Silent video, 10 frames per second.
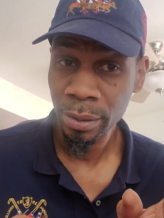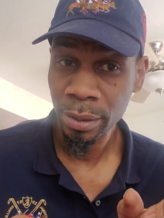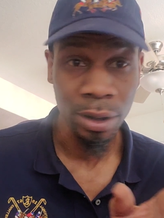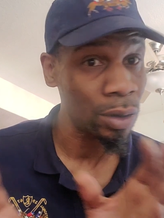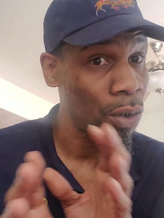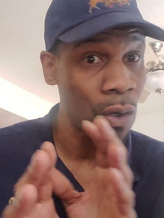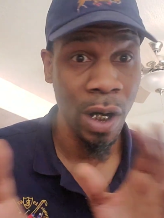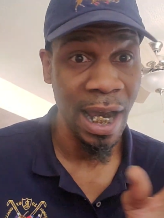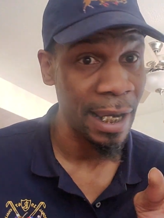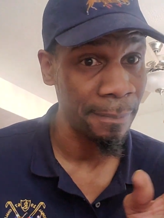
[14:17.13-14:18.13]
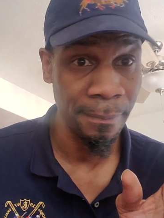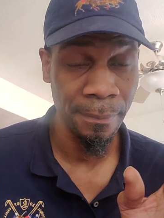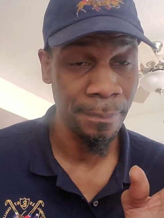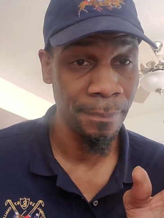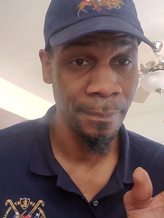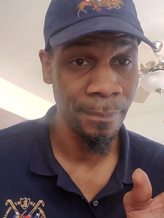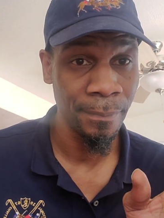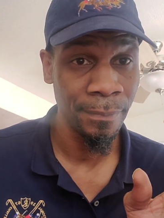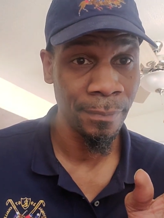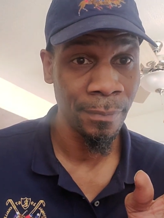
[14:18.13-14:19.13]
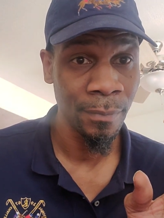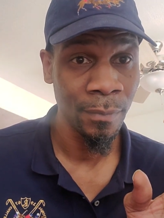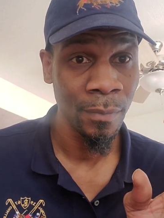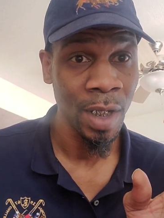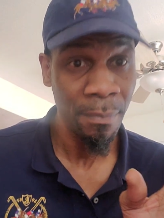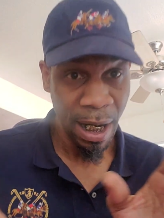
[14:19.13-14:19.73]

It's all hype. It